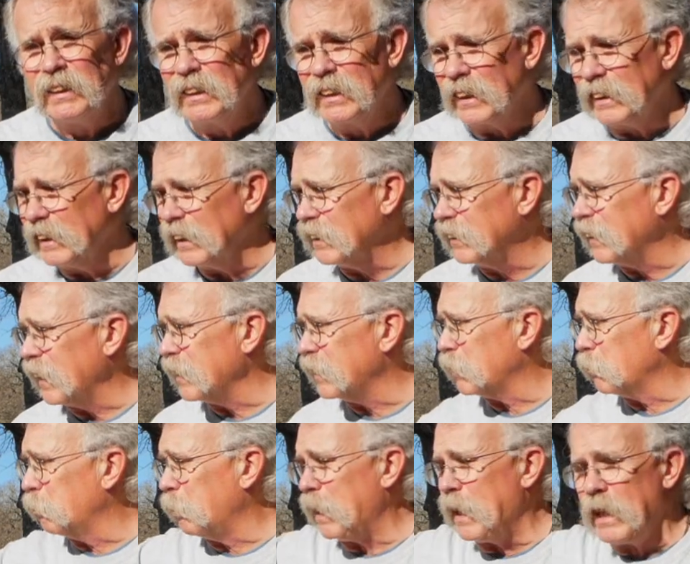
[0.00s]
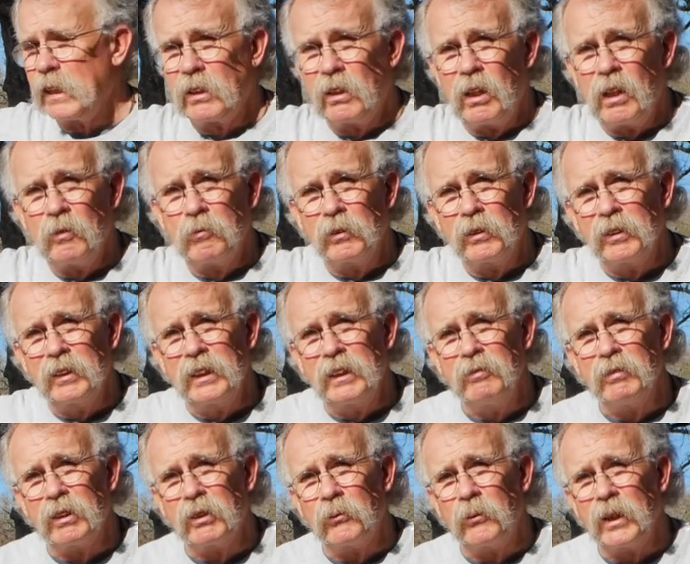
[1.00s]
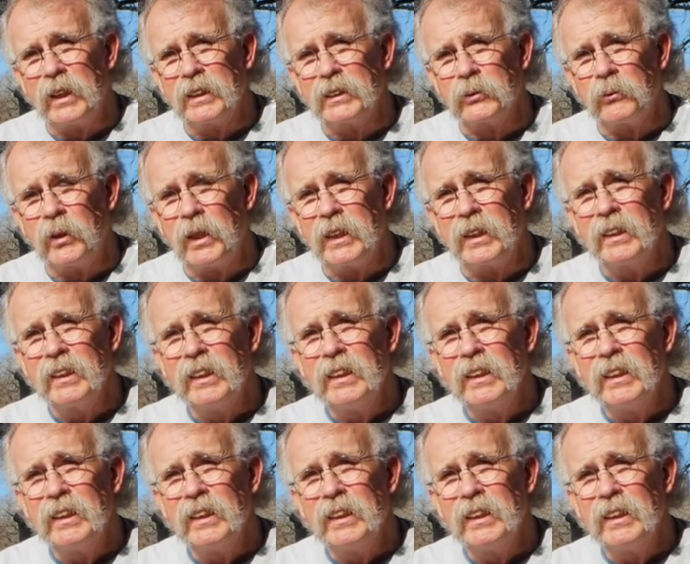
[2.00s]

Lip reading: and then take your pack off and leave it a ways away.